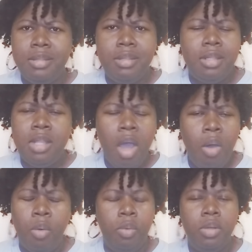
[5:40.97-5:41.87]

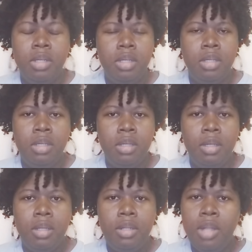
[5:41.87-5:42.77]
No,
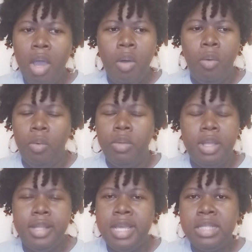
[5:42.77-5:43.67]
no
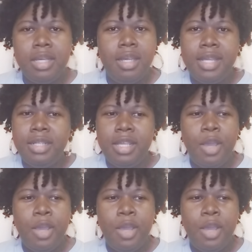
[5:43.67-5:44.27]
it, it,